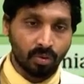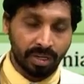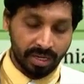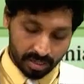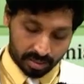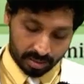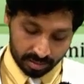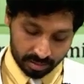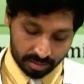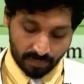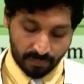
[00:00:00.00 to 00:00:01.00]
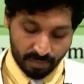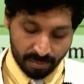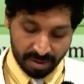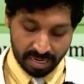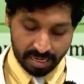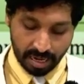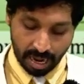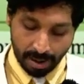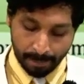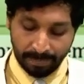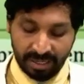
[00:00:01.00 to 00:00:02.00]
here this is a familial
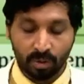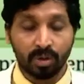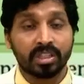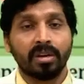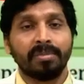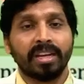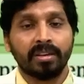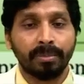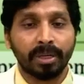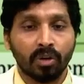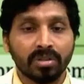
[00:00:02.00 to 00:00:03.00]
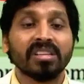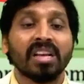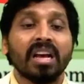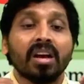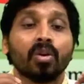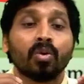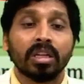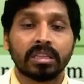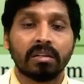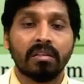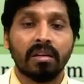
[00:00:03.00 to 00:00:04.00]
hypercholesterolemia because
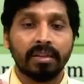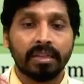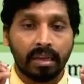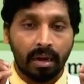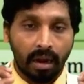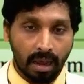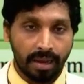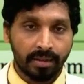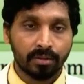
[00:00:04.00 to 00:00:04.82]
cholesterol levels are high.